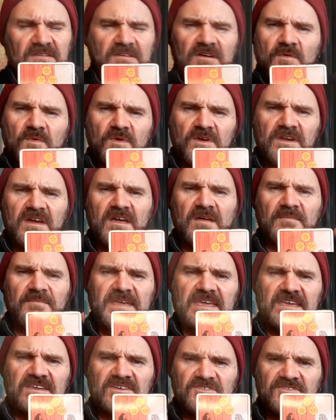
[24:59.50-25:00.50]
Work on
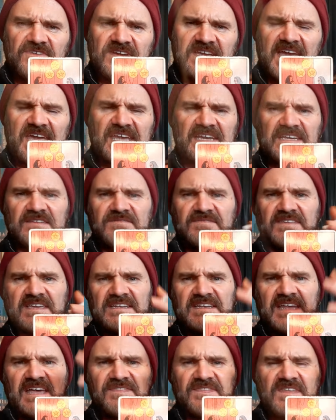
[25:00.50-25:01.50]
being creative,
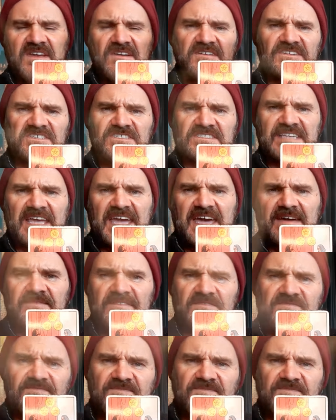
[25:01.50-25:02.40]
getting out there and just having